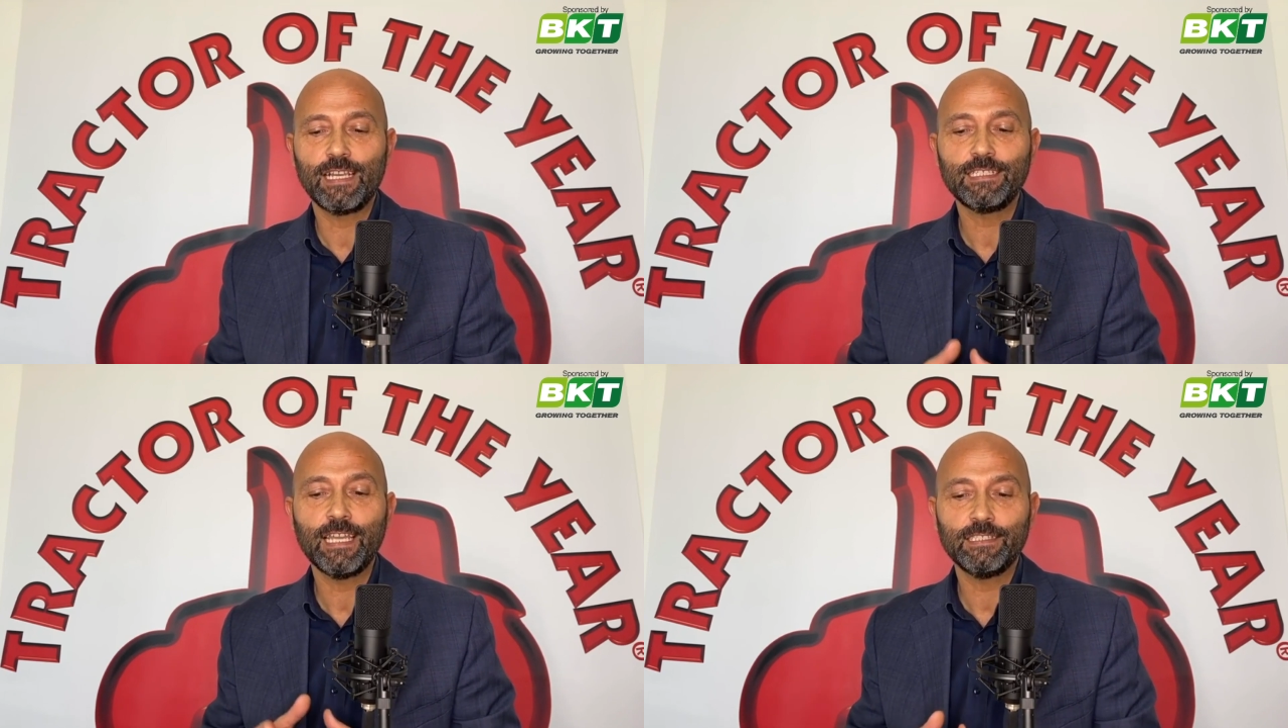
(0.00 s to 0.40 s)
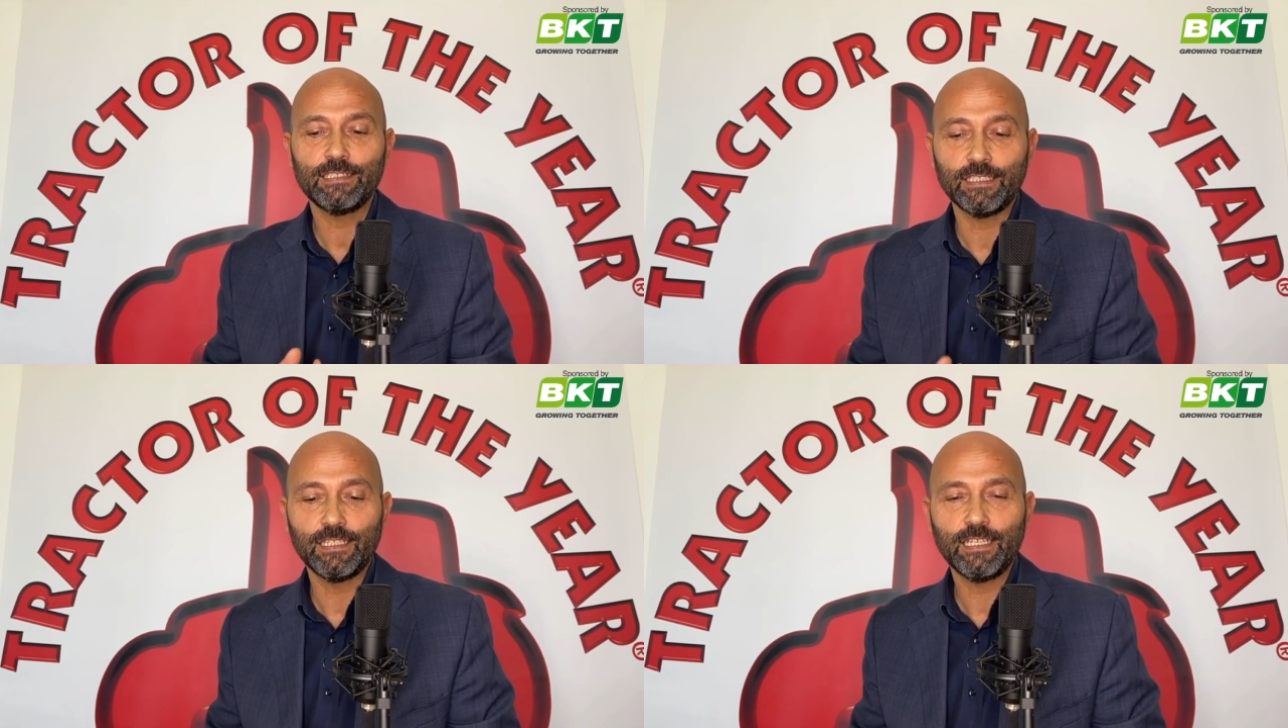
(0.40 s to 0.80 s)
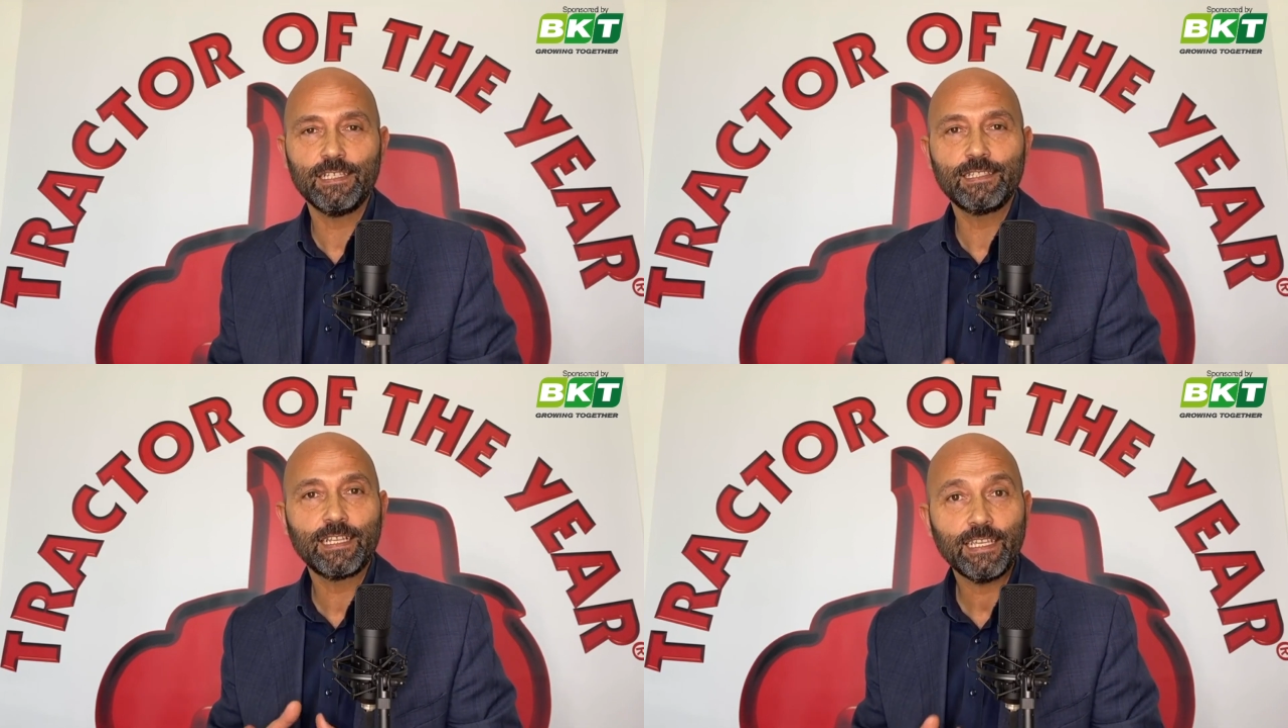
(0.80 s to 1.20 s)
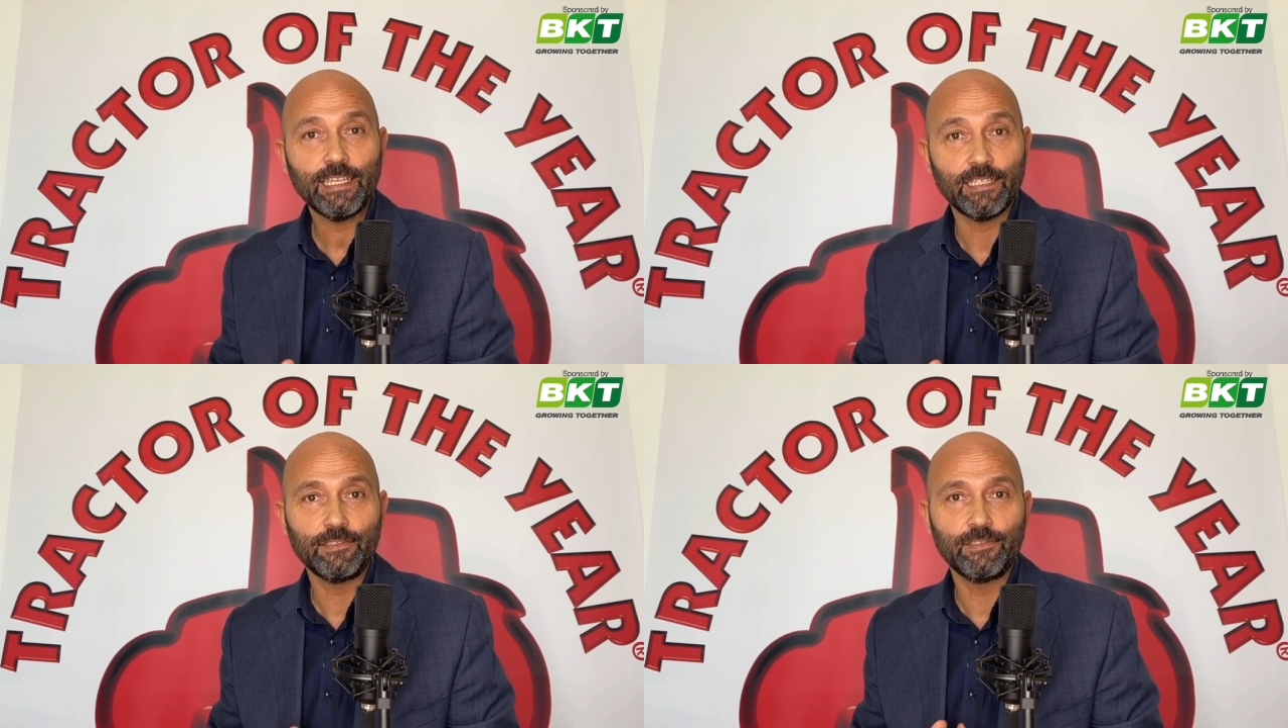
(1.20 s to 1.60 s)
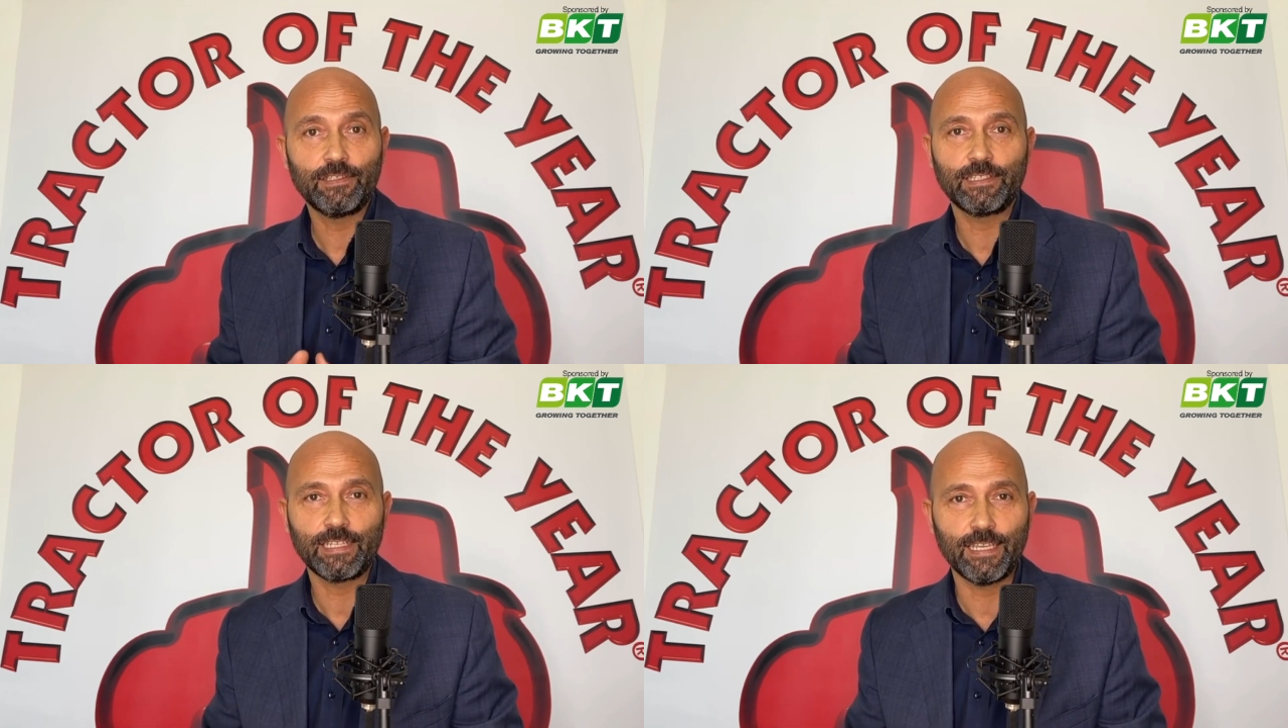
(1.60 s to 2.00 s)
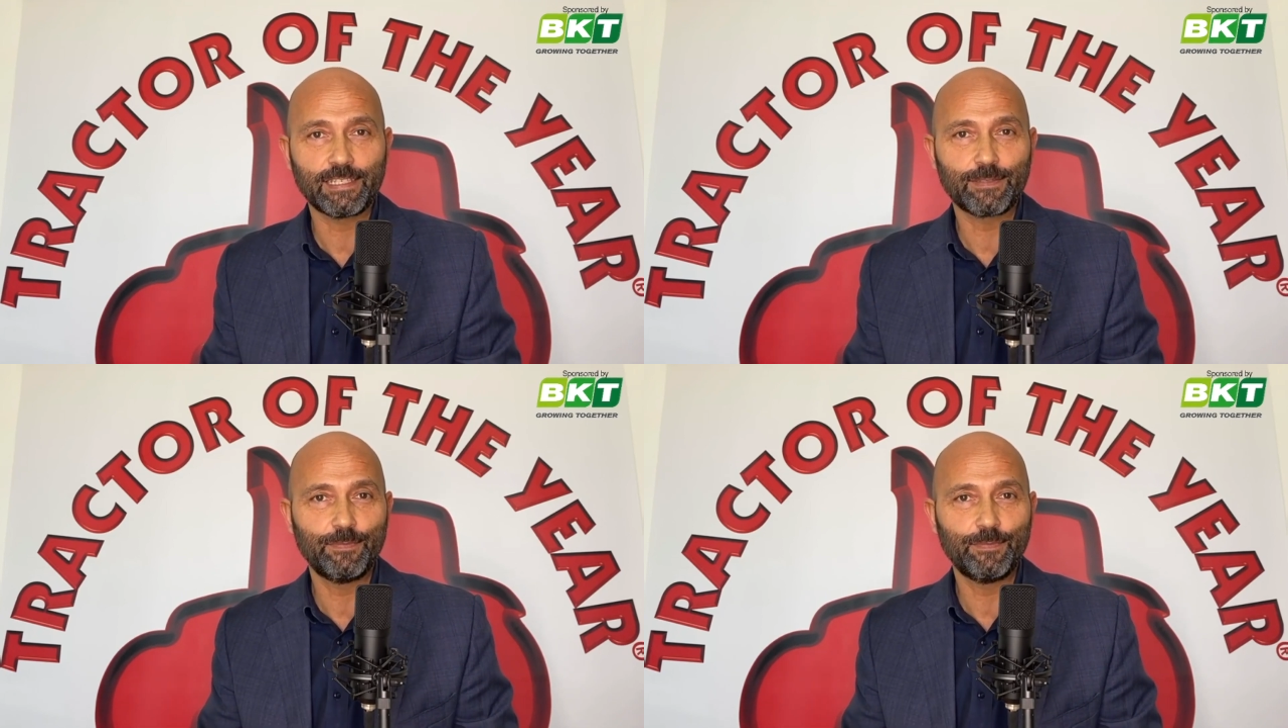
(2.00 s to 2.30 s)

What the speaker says: identity is the key to success?